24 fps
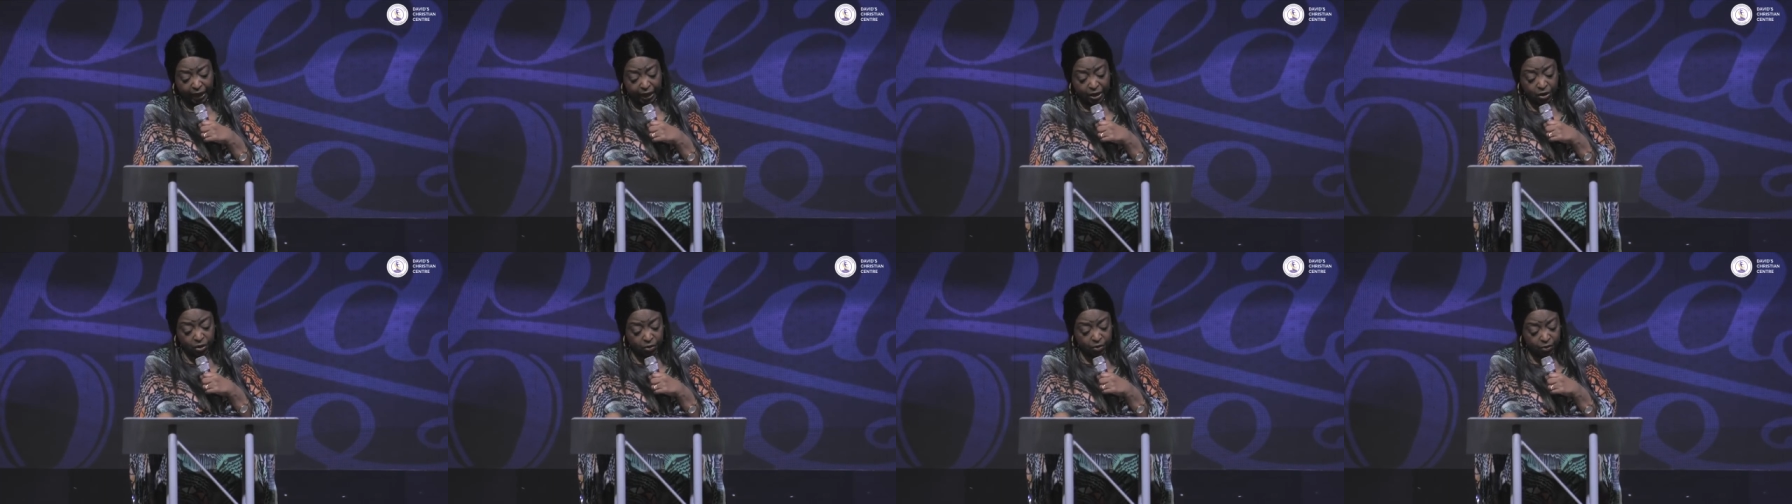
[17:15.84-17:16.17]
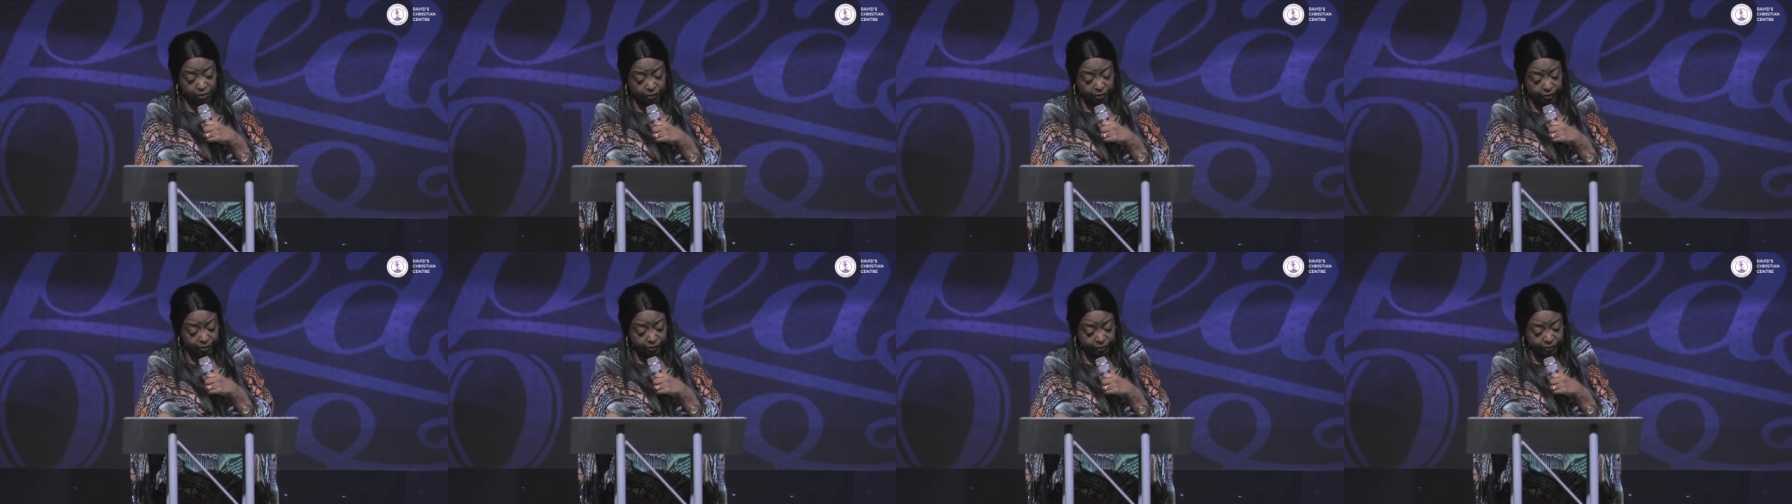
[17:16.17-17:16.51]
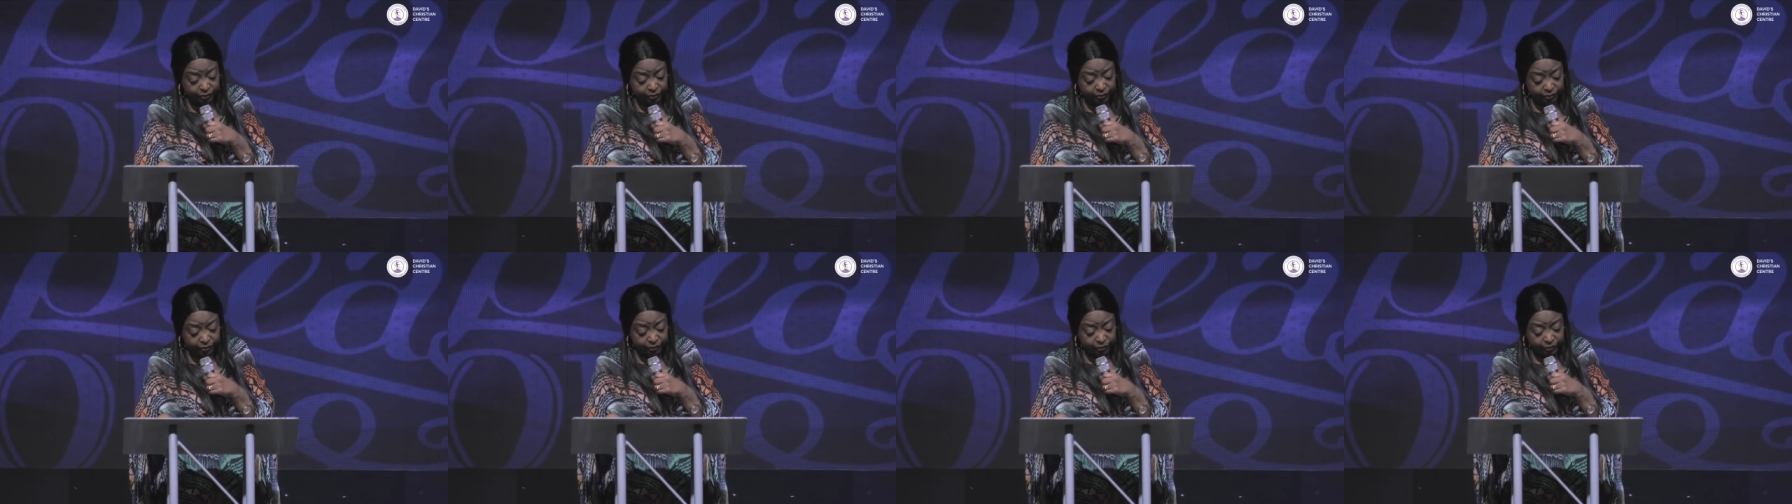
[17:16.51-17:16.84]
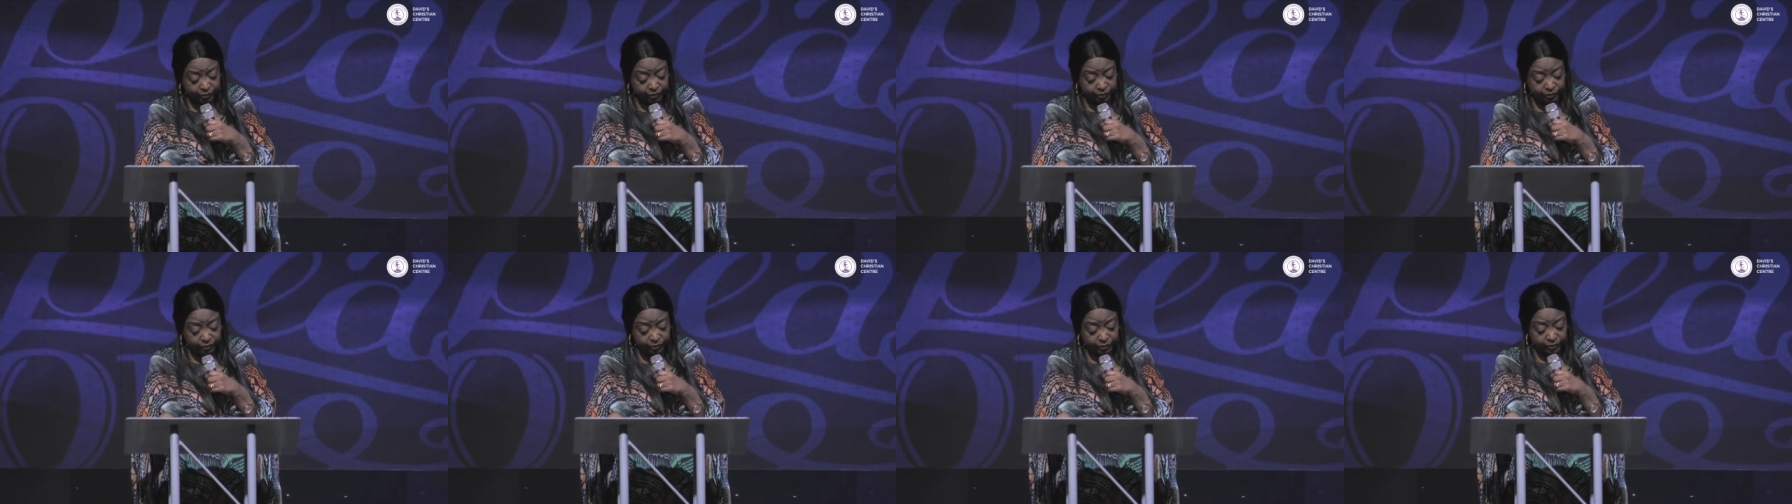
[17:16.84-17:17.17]
Hello?
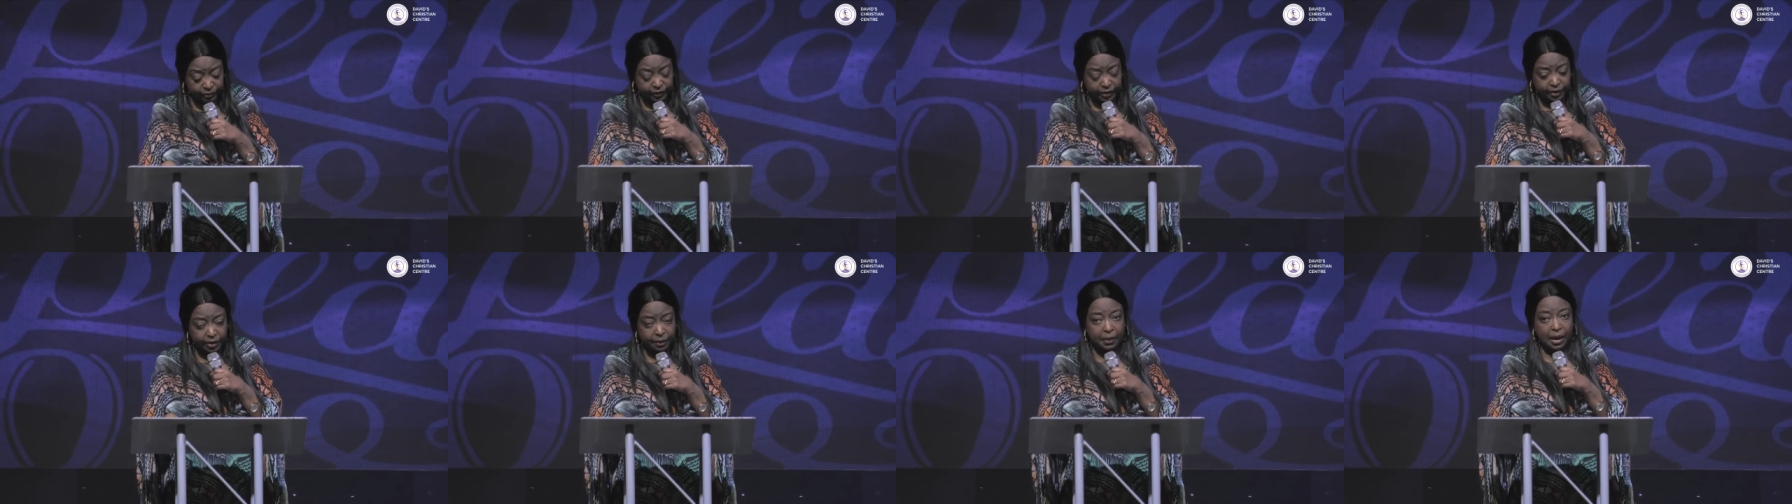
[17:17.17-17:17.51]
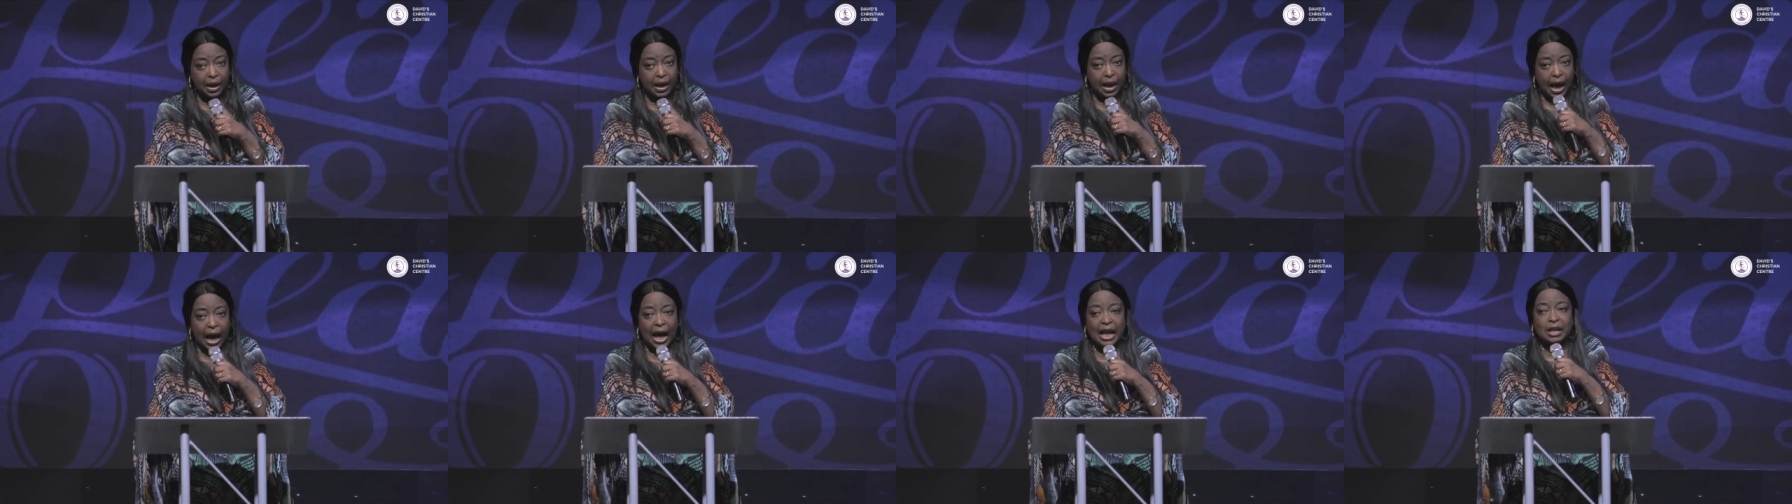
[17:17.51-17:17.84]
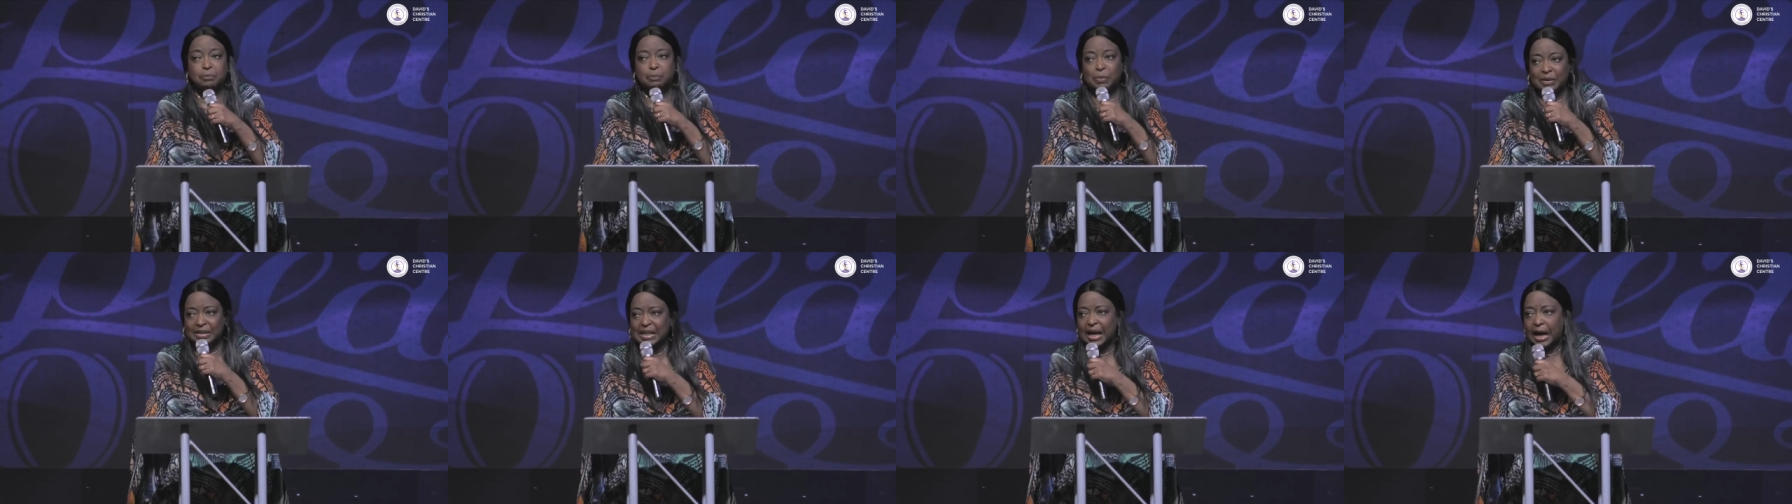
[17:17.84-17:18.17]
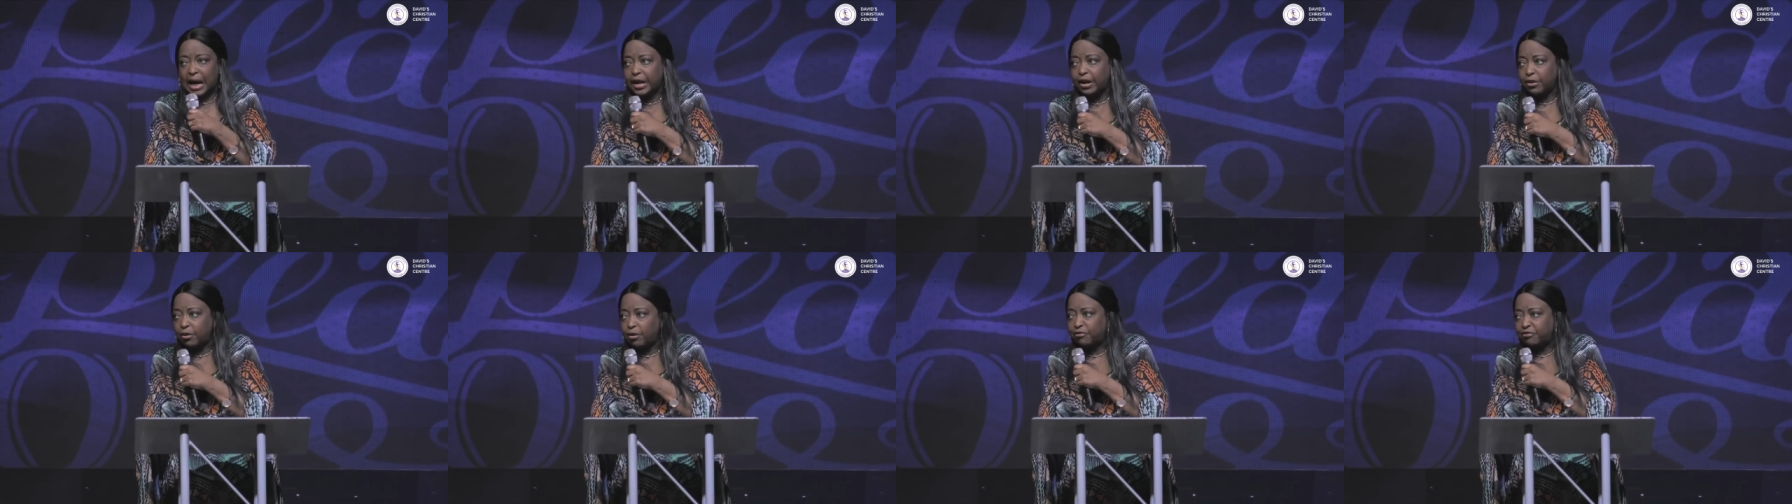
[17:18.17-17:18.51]
Had
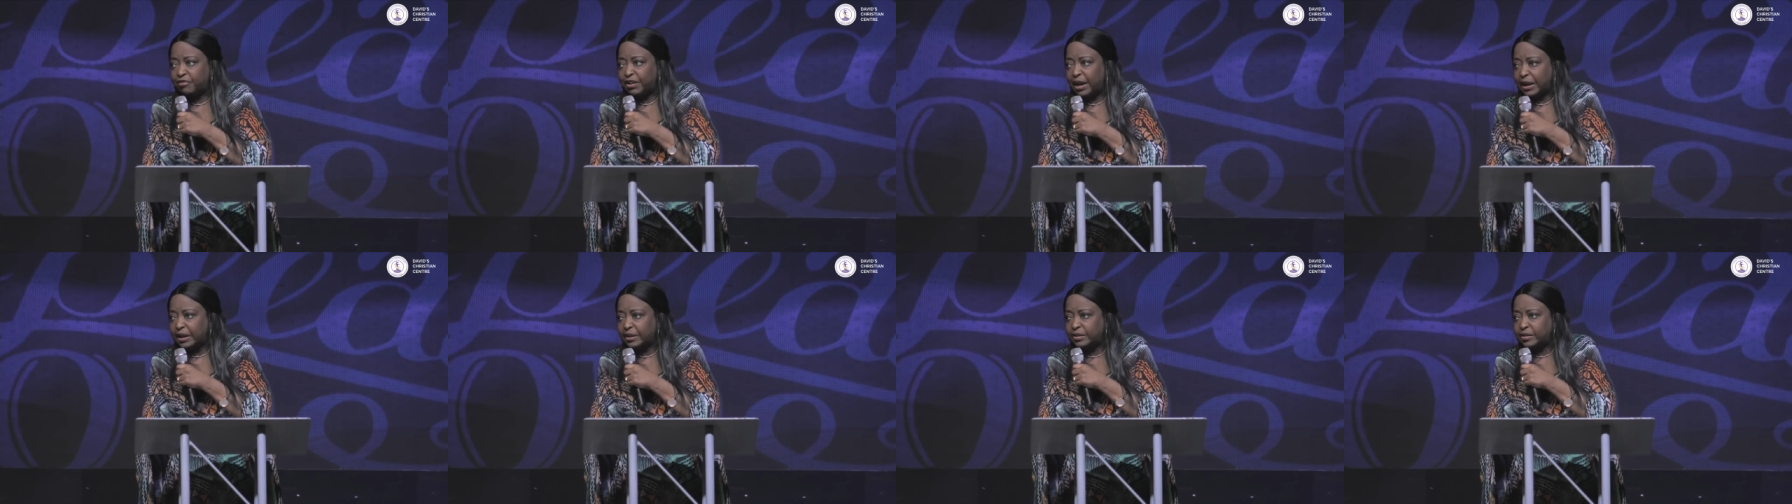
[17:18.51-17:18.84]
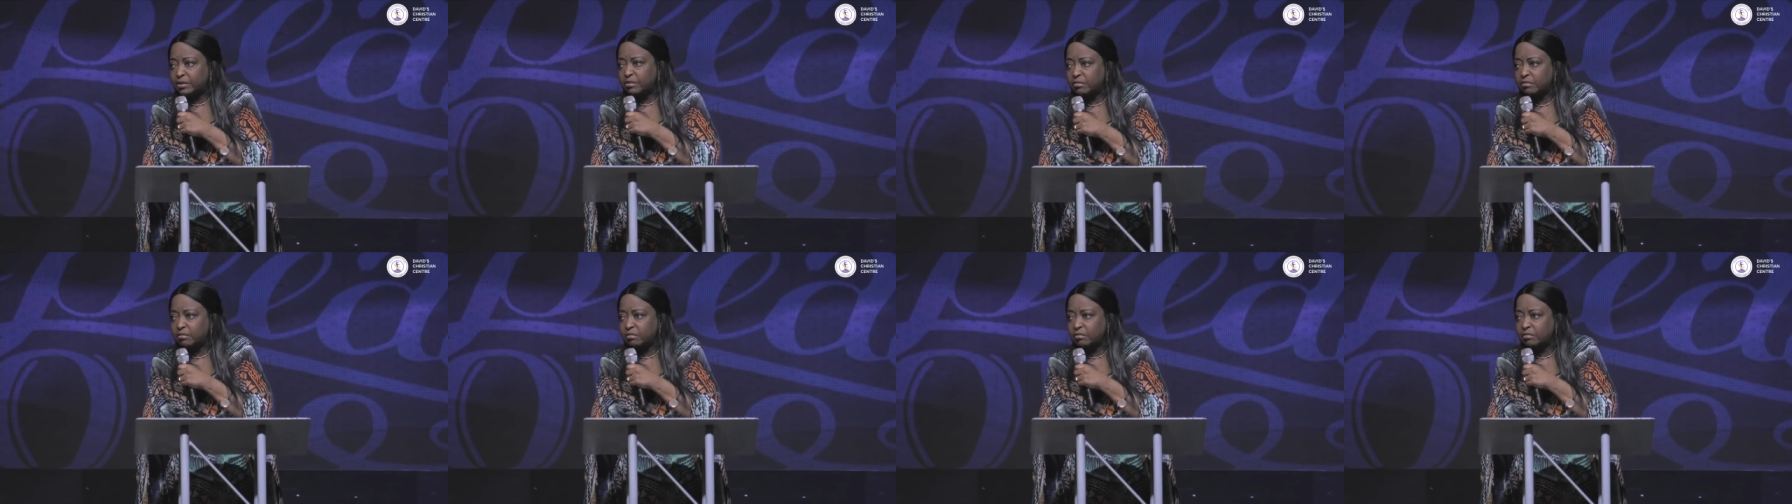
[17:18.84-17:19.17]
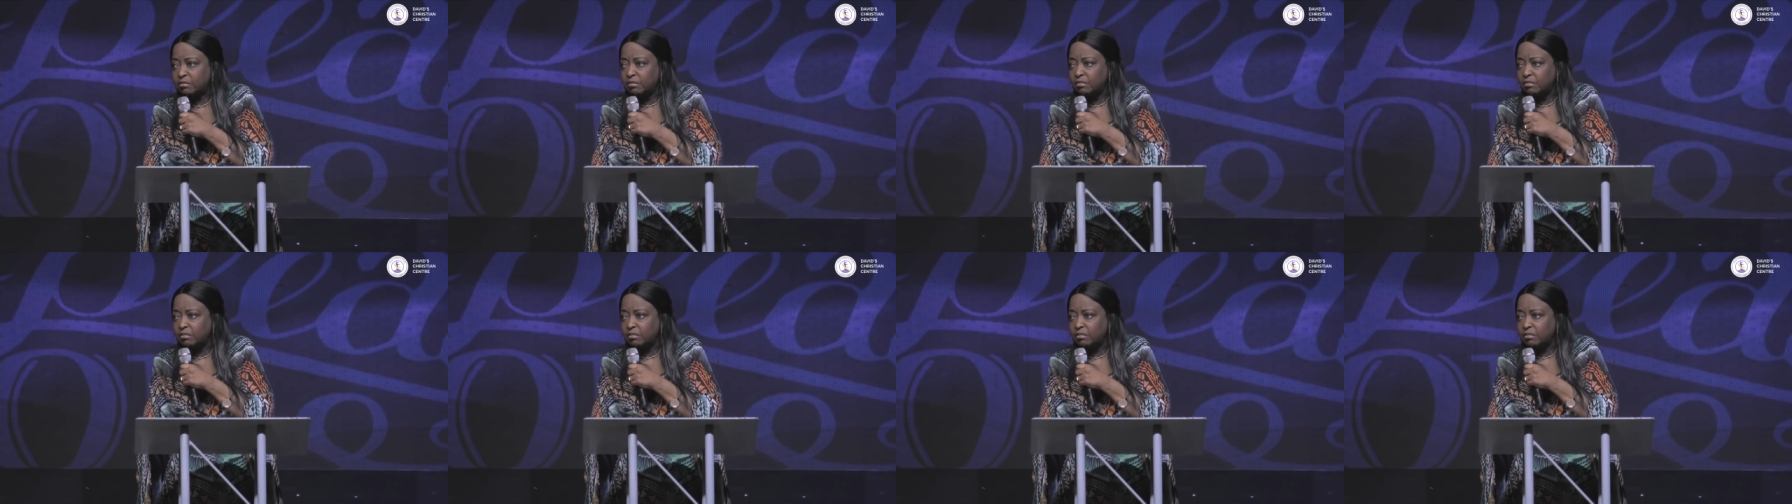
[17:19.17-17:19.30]
Peter had a rough night?